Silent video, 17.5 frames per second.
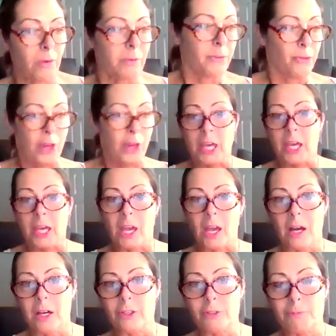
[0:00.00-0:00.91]
thinking
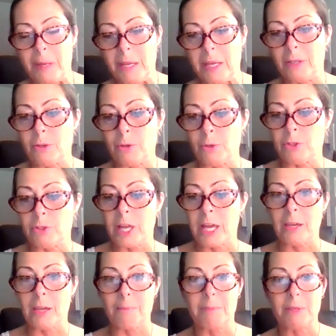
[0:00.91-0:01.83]
husband who's
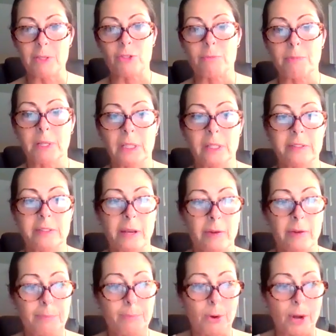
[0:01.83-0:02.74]
like Mr.
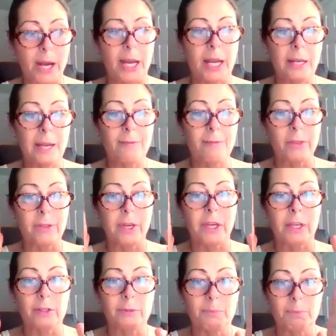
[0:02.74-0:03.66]
Military Brain.
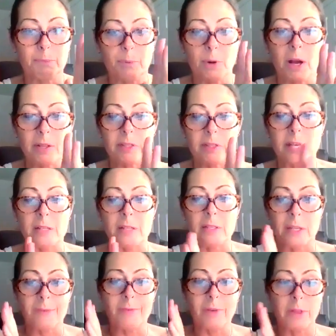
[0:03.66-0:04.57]
Everything is processed
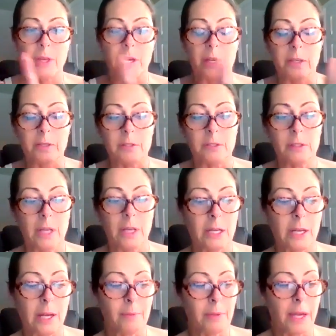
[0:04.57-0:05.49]
and everything is,
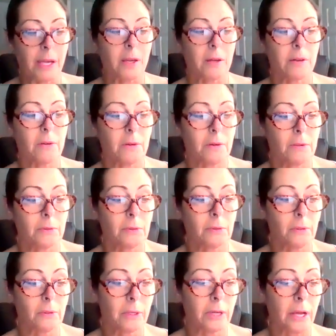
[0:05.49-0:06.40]
and I'm like, oh
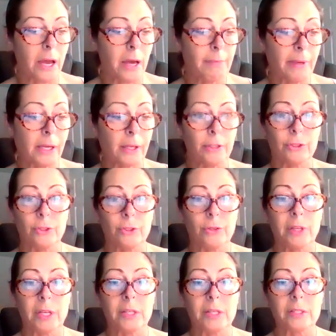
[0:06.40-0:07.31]
Lord, how am I going to
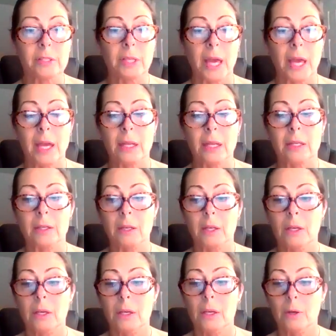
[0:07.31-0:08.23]
do this? And
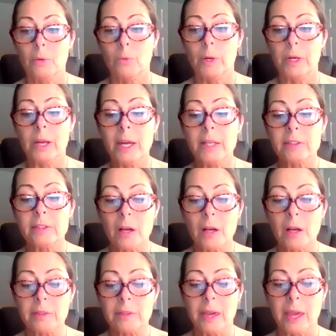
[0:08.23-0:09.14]
when I
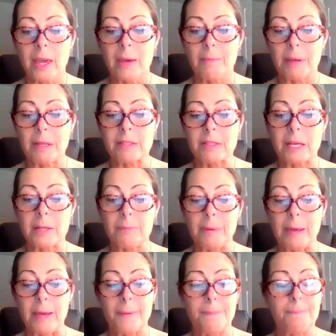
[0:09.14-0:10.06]
talked to him, I said,
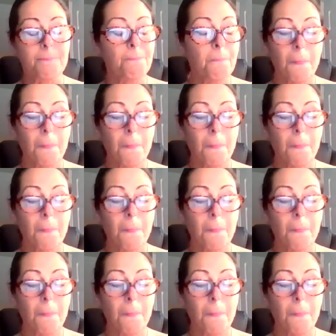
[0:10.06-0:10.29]
babe,